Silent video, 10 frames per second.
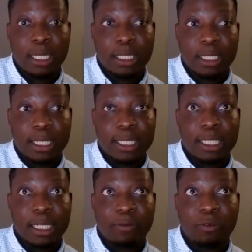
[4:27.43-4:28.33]
and
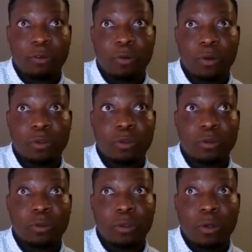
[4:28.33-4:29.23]
then if you want
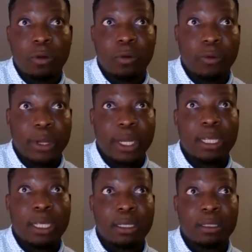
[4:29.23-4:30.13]
to
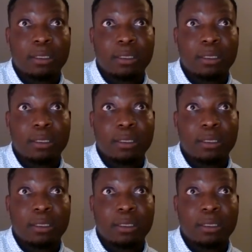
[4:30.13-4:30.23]
really